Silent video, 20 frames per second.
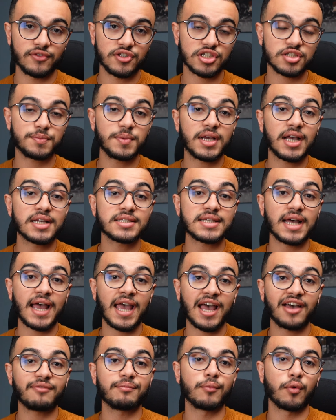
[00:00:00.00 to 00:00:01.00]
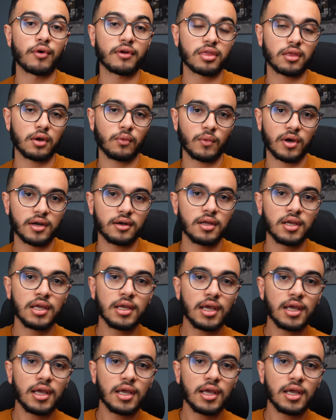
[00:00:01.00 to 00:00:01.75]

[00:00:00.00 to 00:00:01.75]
Just because I have more than one